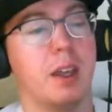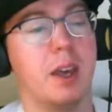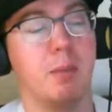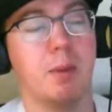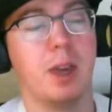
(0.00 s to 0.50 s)

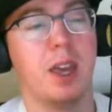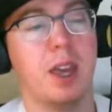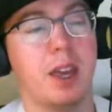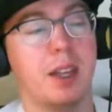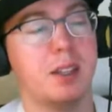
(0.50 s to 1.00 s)
Yeah,
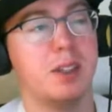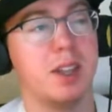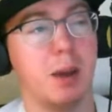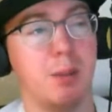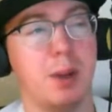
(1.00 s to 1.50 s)
Miggy has
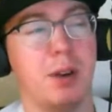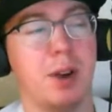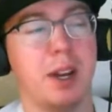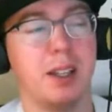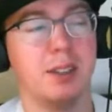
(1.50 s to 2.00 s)
not been
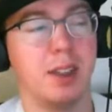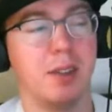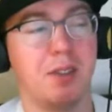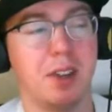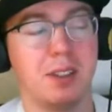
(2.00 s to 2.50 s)
great against
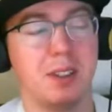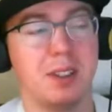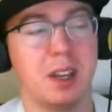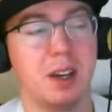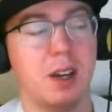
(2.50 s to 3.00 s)
lefties this
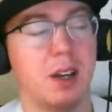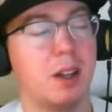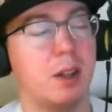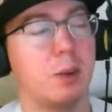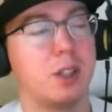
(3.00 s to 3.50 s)
year,
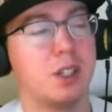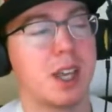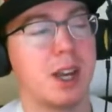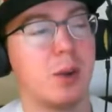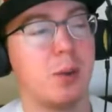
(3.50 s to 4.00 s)
which is
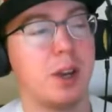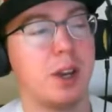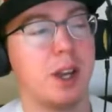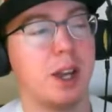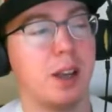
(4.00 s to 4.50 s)
kind of weird
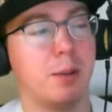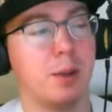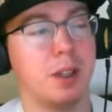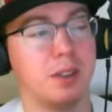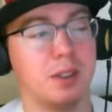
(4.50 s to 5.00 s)

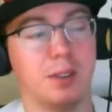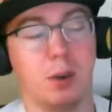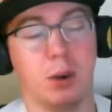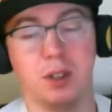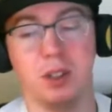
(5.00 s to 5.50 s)
because, of
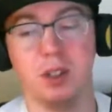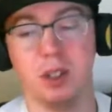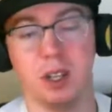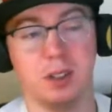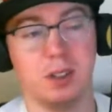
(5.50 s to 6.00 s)
course, he usually
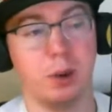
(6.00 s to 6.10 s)
does good with